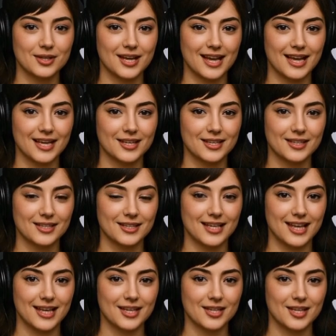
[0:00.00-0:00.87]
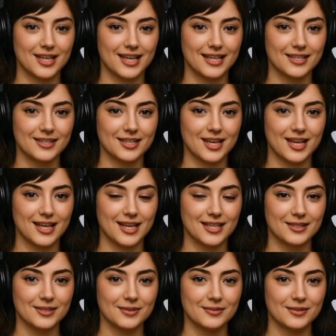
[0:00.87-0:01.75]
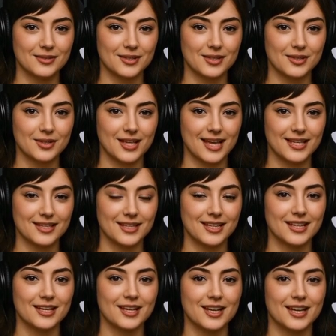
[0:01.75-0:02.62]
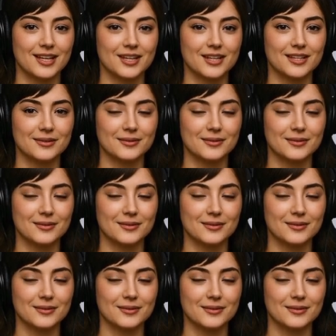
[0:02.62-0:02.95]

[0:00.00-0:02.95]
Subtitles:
I understand your concern. Testing changes